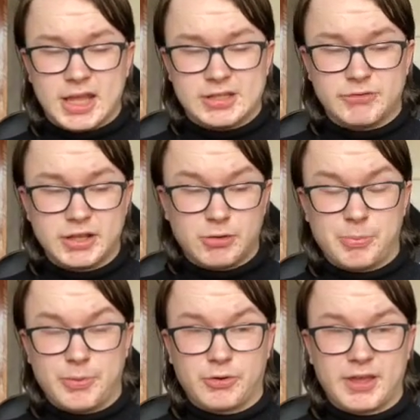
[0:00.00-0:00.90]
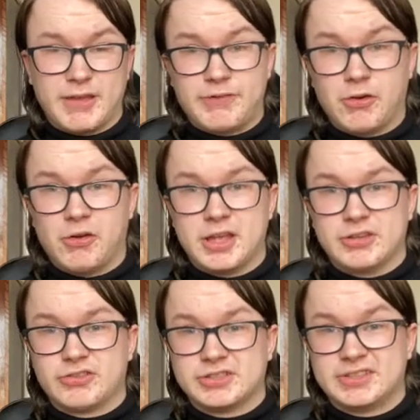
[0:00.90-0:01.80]
It's a really good book if you're
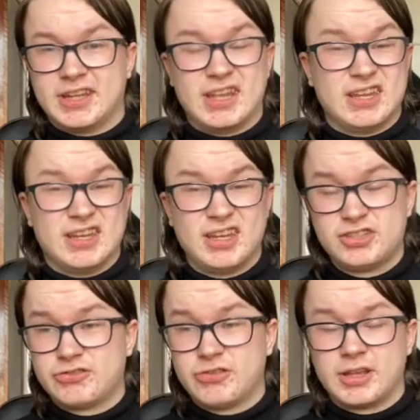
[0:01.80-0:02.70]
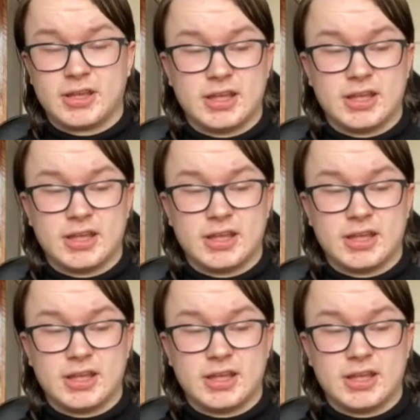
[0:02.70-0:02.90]
interested in history.